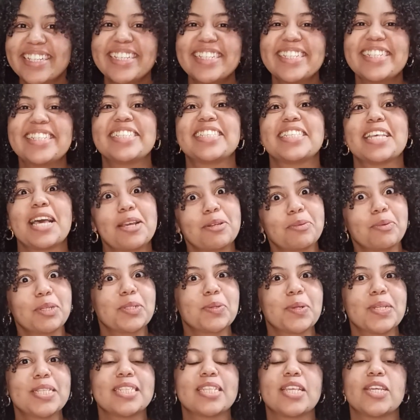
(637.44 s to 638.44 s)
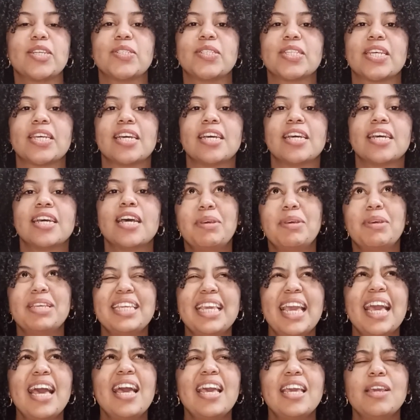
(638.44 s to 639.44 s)
decide which ones those are. But
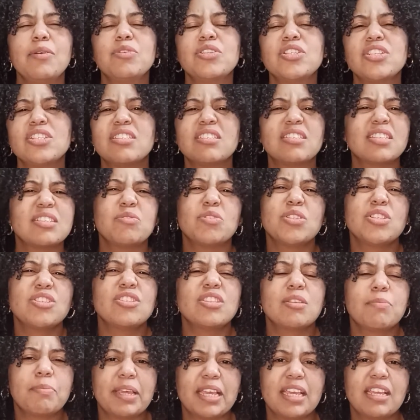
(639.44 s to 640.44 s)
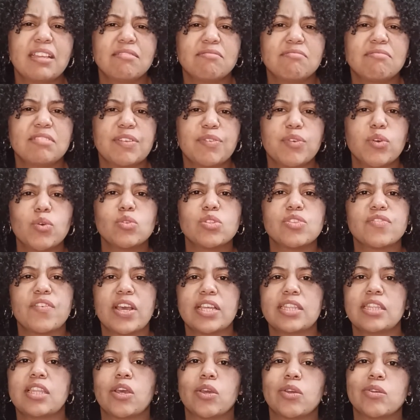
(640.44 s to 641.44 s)
yeah, it was just a bit difficult to
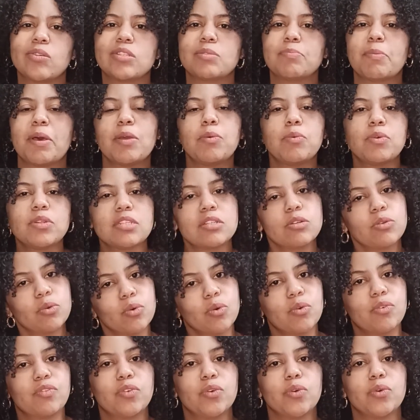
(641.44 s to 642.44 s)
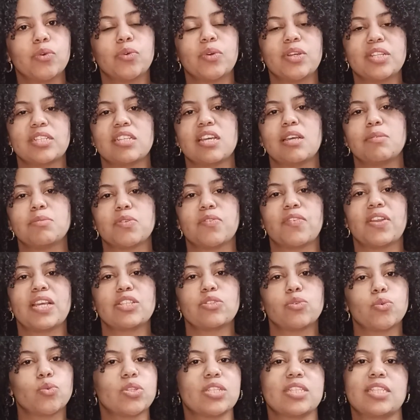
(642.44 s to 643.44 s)
find those, but it wasn't awful in terms of like
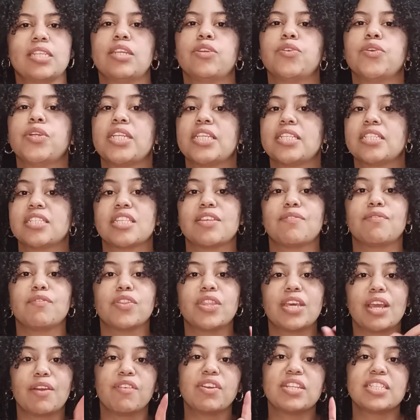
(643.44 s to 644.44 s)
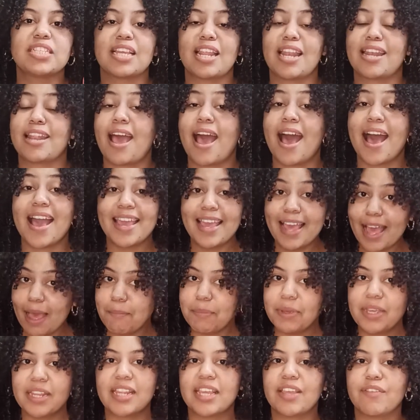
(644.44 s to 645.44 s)
sourcing the ingredients, and for that reason I am
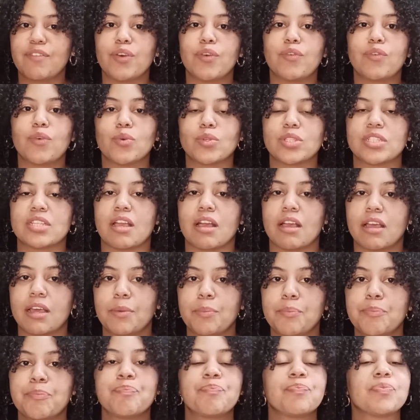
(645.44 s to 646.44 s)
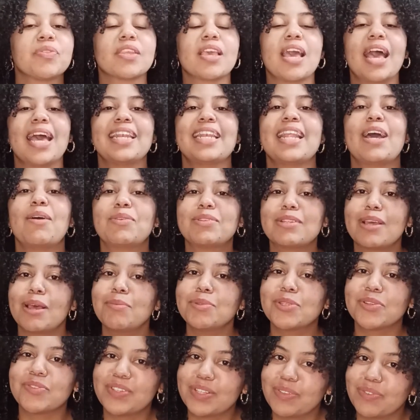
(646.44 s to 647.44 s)
going to give it a 4-star. And now in
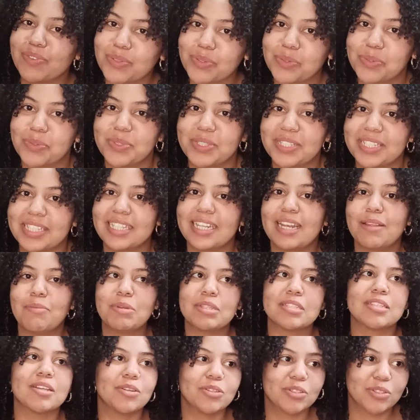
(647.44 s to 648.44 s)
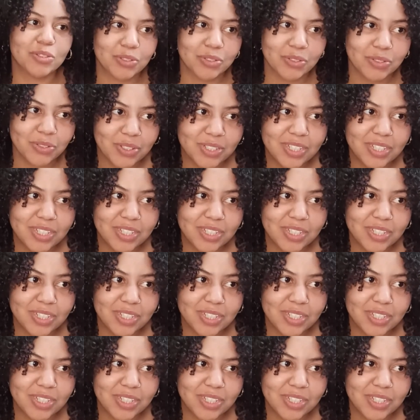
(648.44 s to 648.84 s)
terms of difficulty, let me tell you,